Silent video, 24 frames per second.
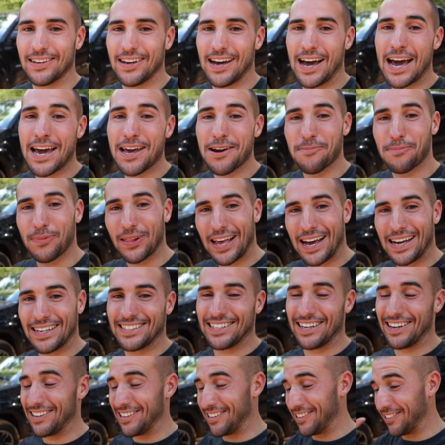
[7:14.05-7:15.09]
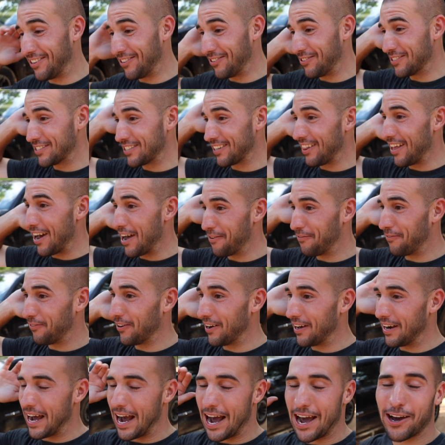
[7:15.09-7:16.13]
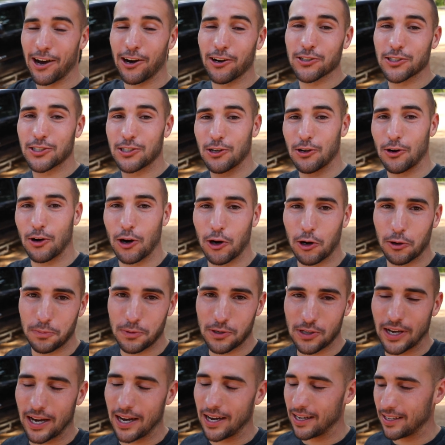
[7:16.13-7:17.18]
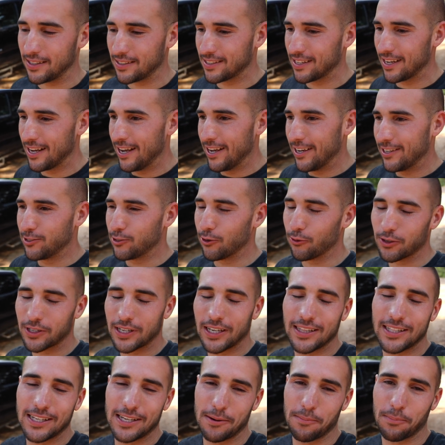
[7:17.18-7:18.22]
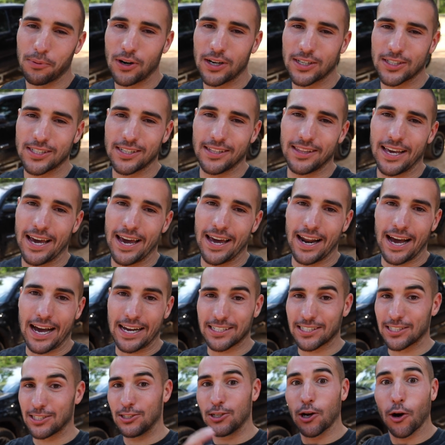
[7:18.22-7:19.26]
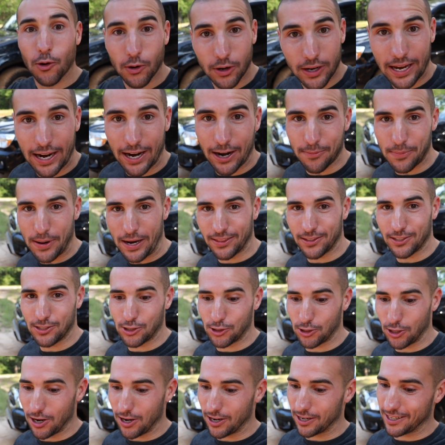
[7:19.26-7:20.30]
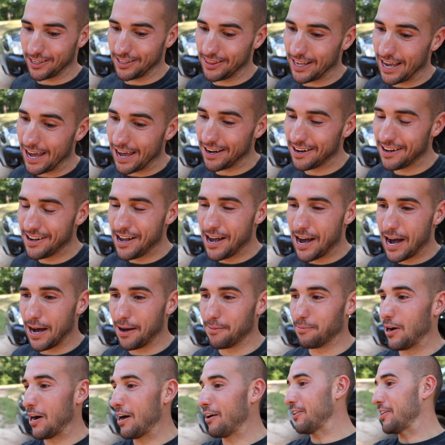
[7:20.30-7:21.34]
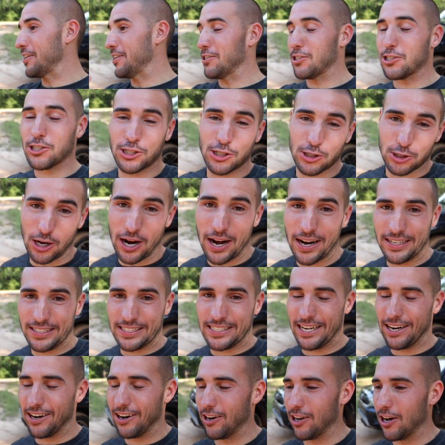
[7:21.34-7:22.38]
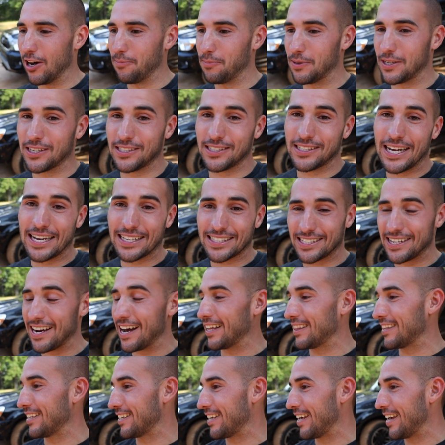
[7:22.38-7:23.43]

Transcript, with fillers: I had a blast out here, though. It was a lot of fun. I also hope you guys don't get the impression that I just don't care about the truck and that I'm out here just trying to tear it up, because that's not the